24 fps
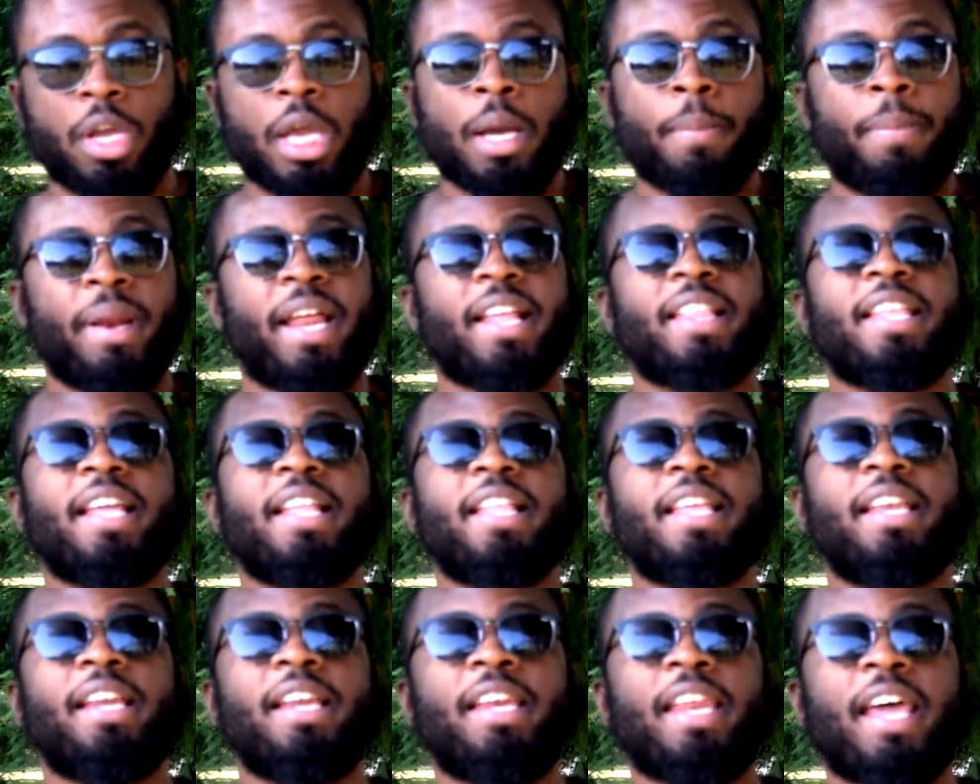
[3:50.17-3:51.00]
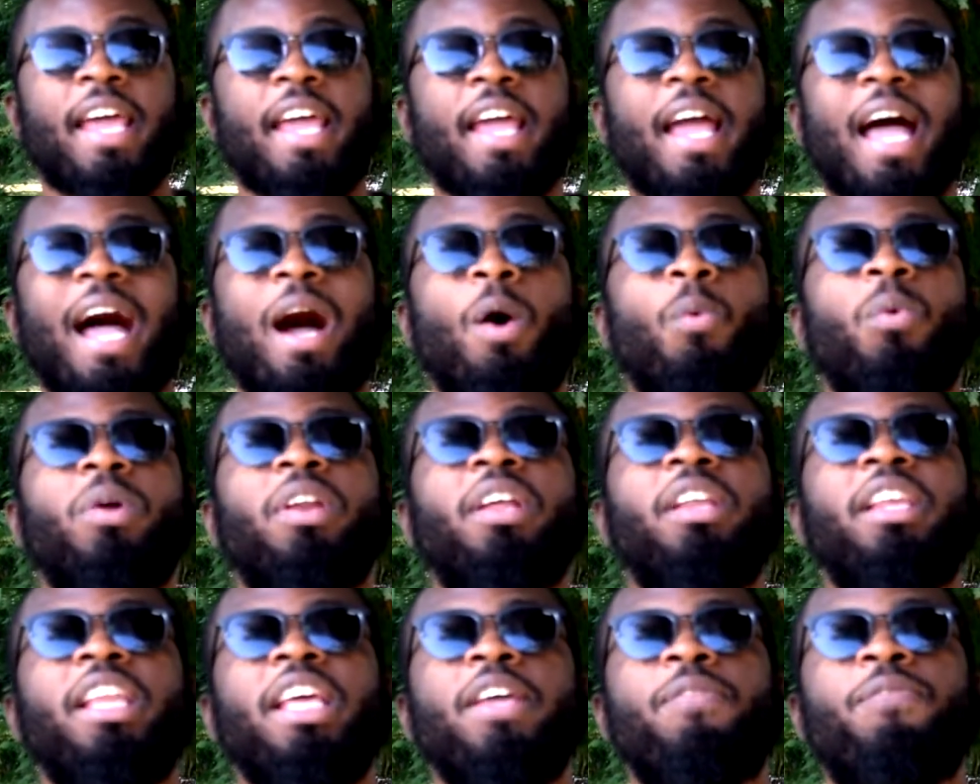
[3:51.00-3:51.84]
But at the end of the day, I want
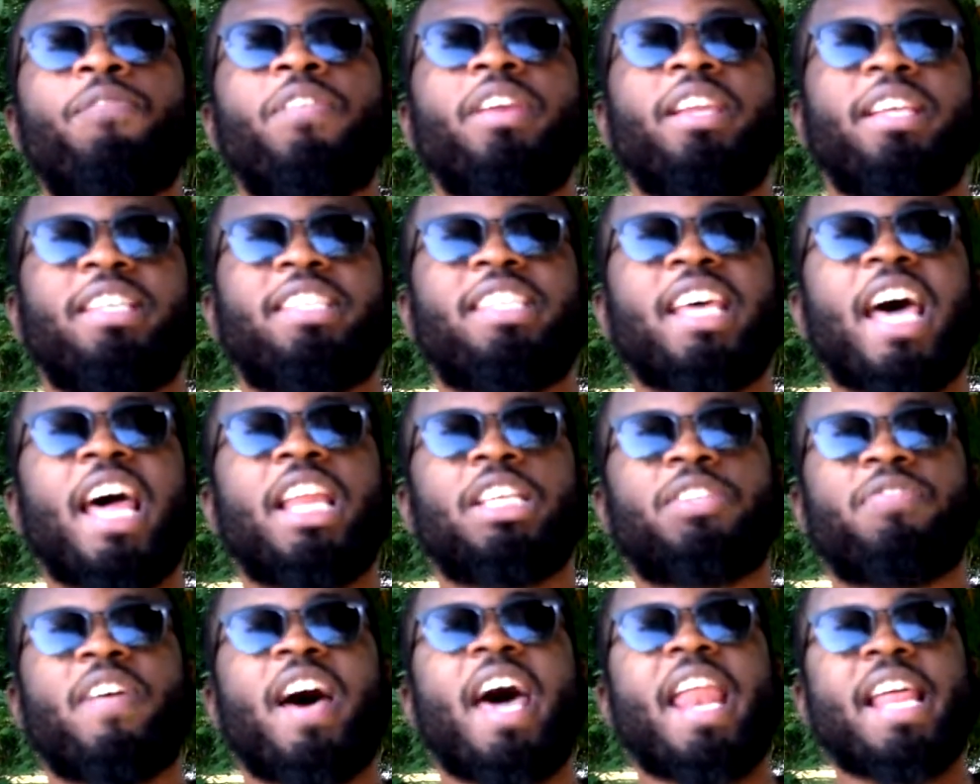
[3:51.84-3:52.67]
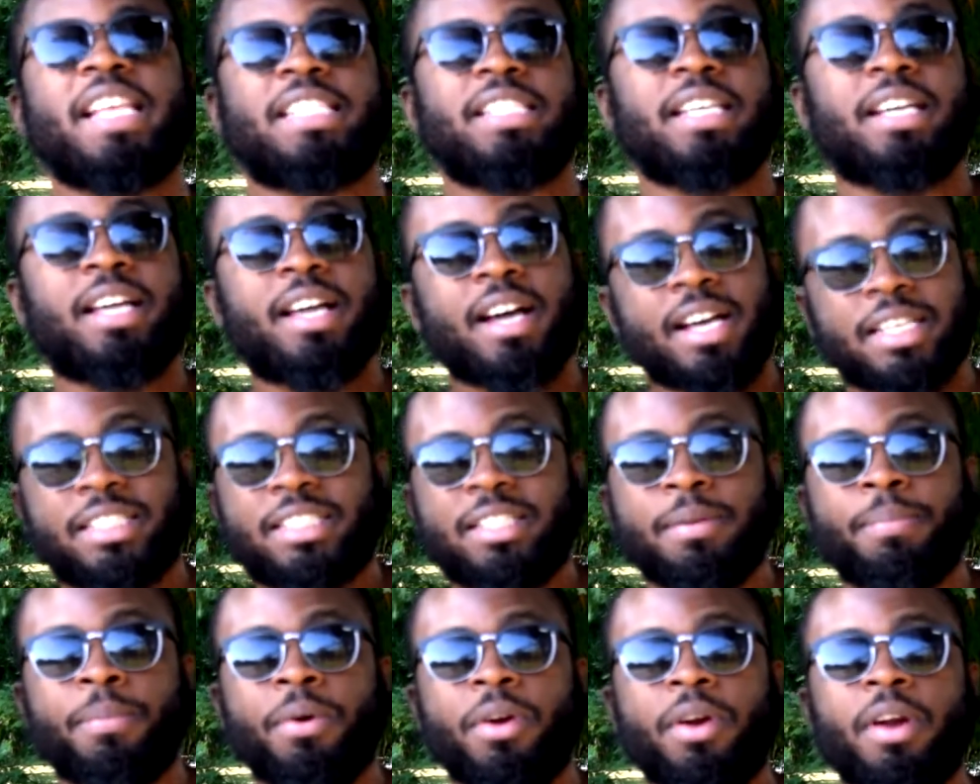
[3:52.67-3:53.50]
to leave feeling satisfied as a
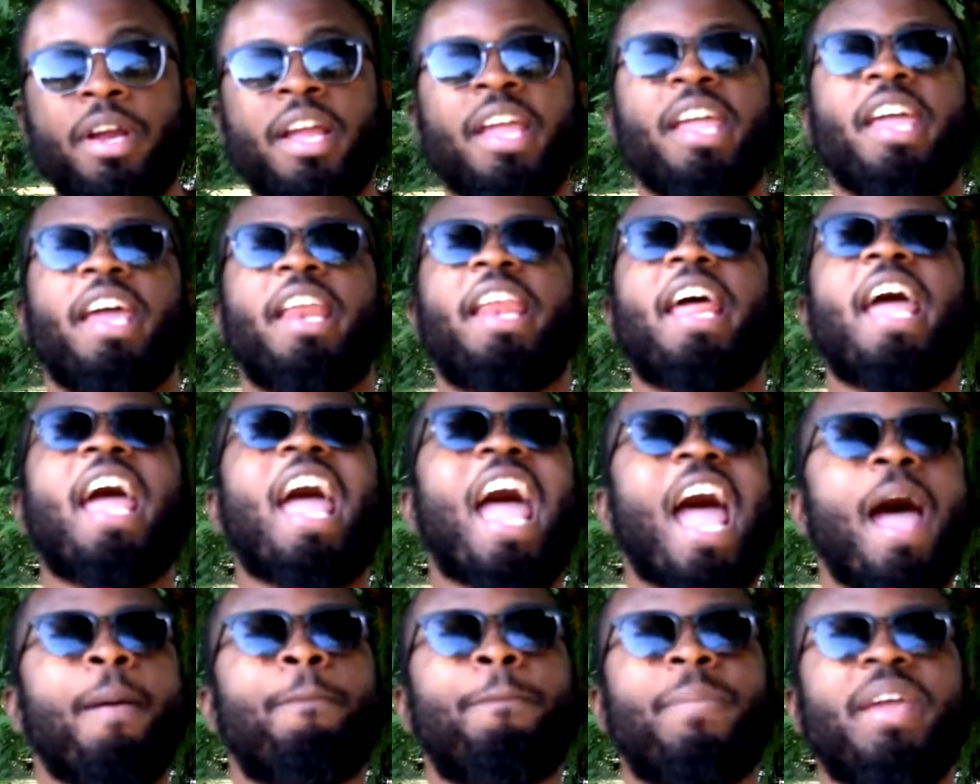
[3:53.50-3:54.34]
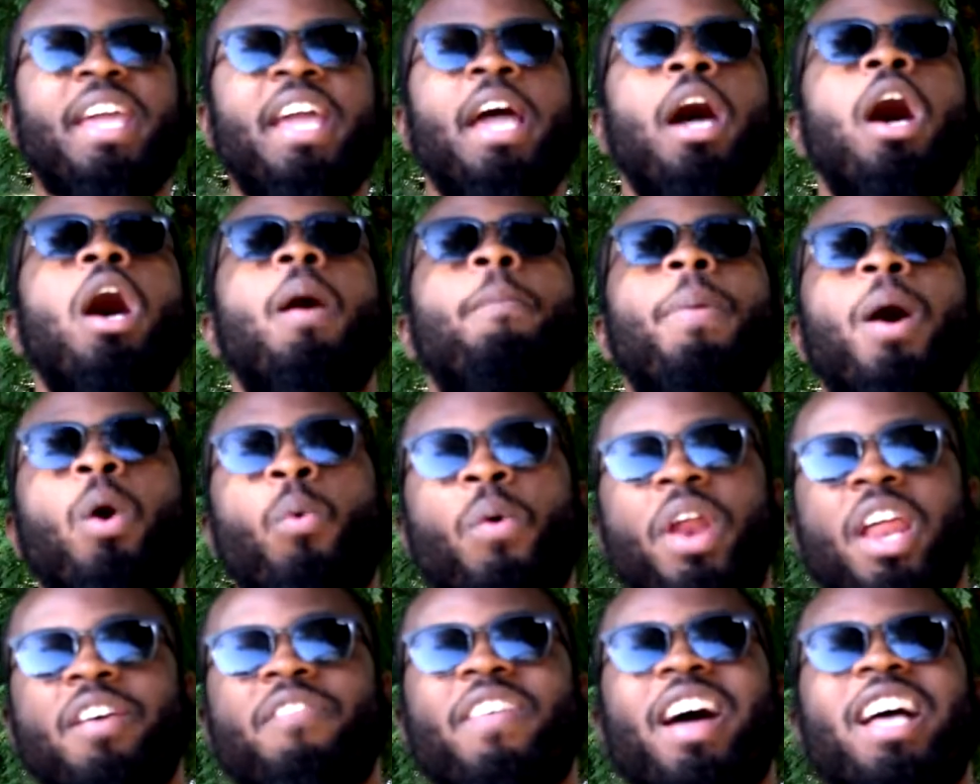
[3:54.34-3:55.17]
customer and happy about
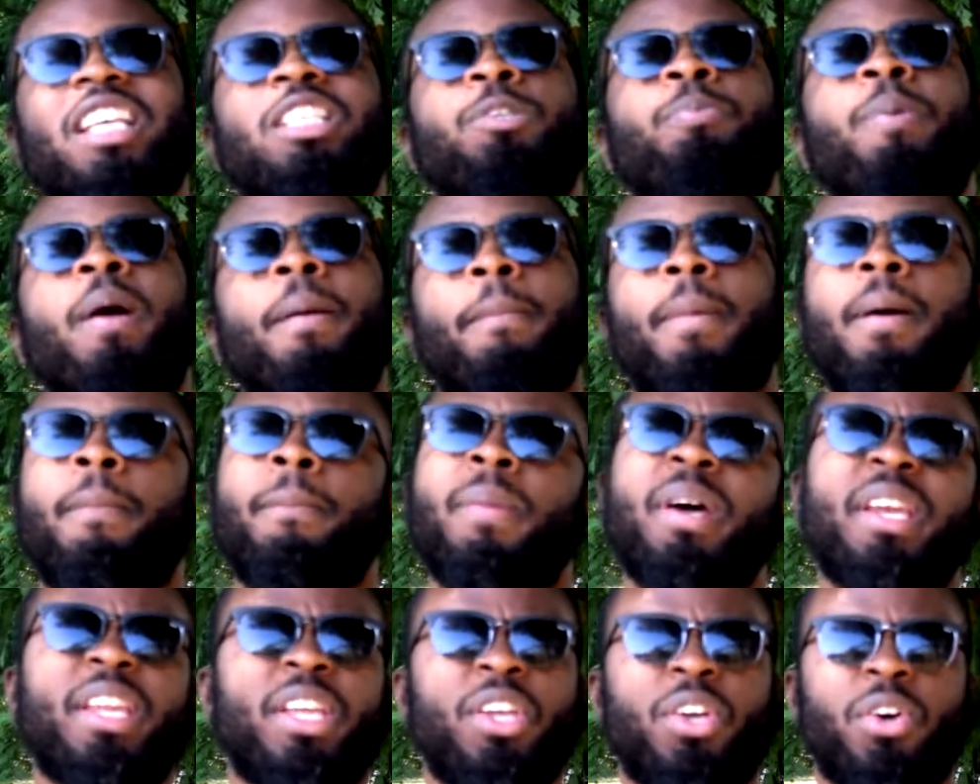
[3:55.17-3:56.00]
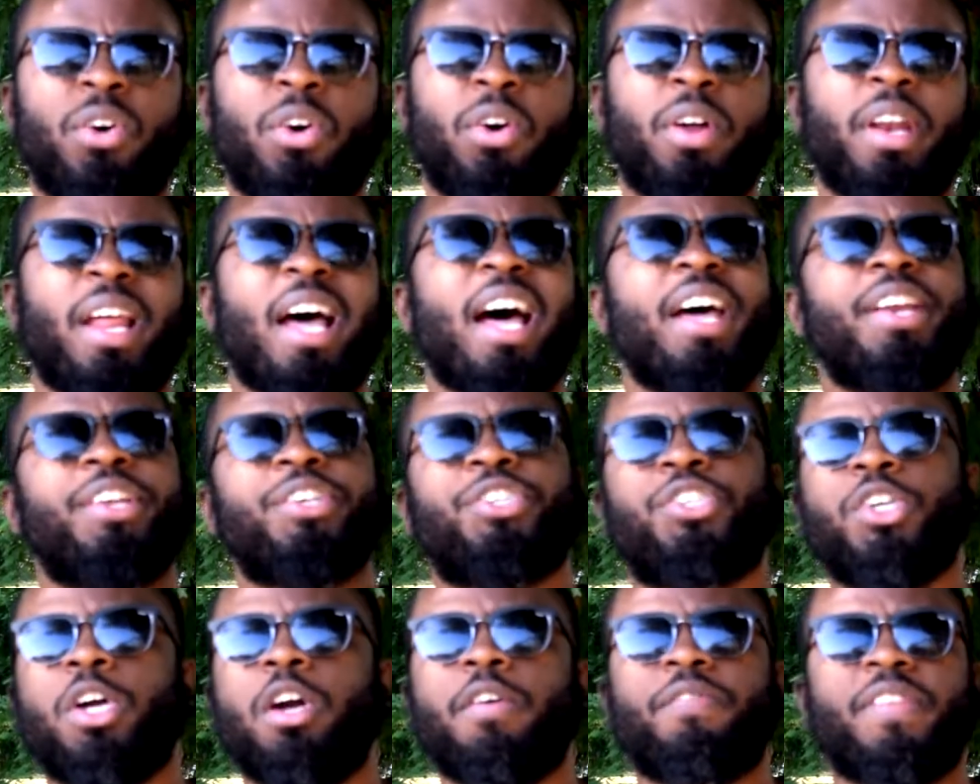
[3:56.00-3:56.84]
whatever I spent my money on. I
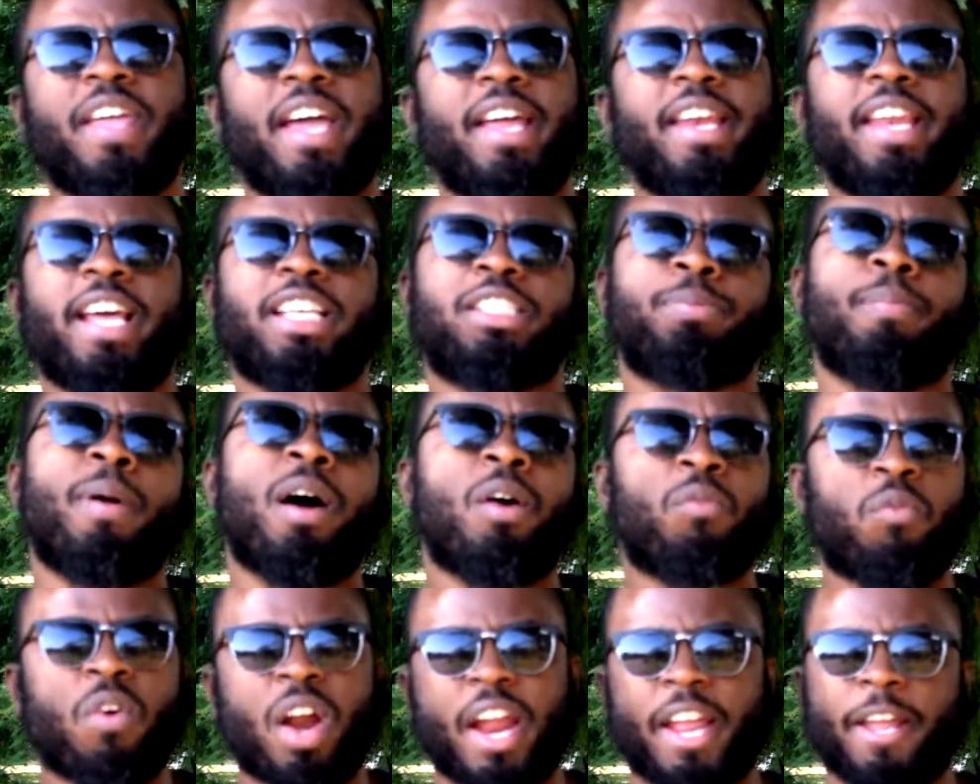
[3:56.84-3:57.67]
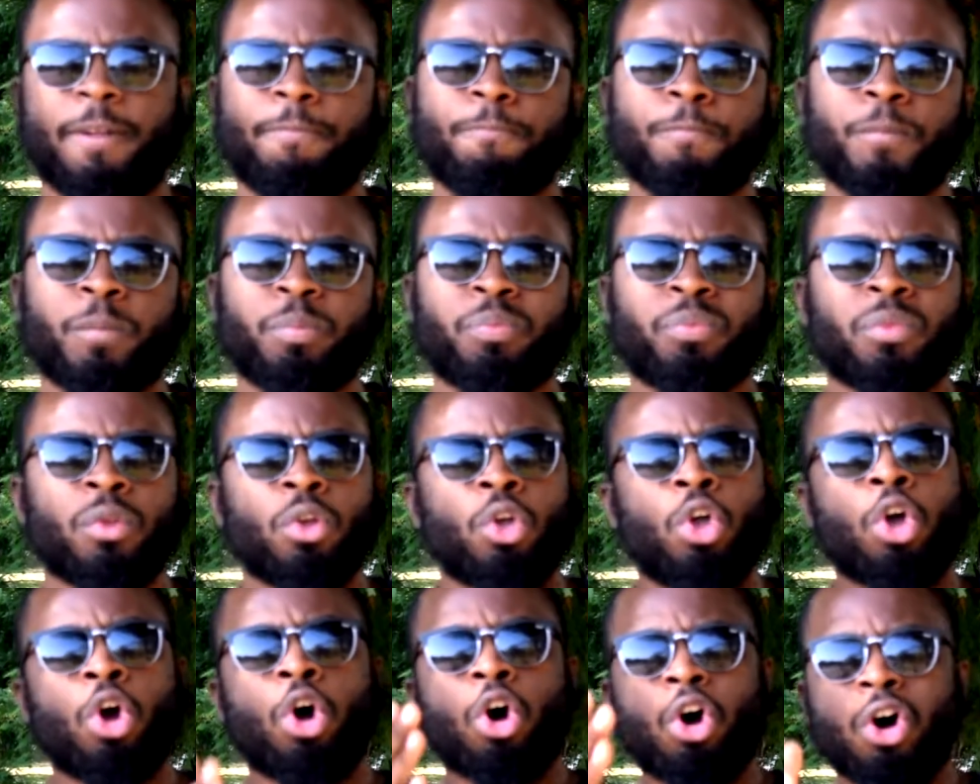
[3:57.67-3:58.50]
deserve that. That's my right.
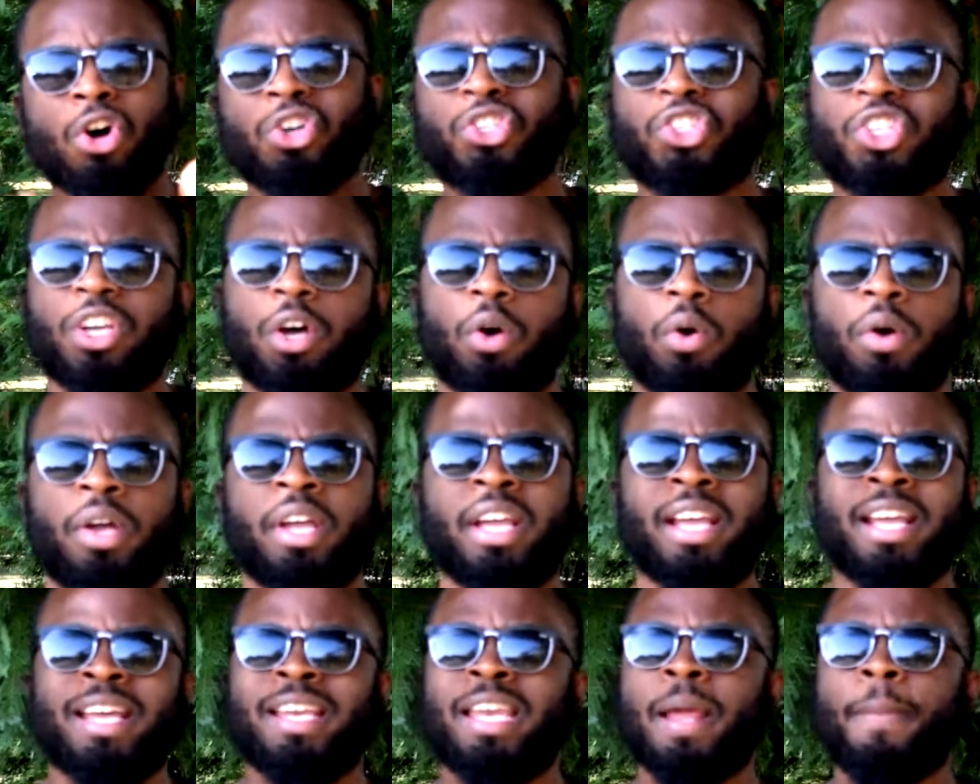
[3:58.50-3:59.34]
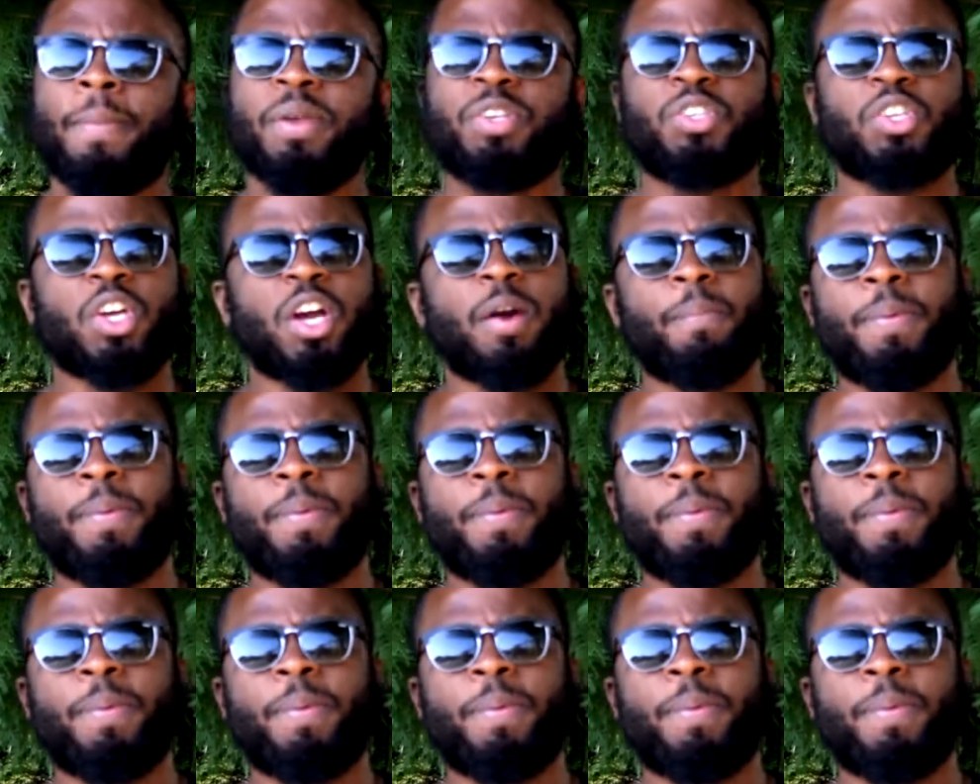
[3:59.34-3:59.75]
Also, there'll be certain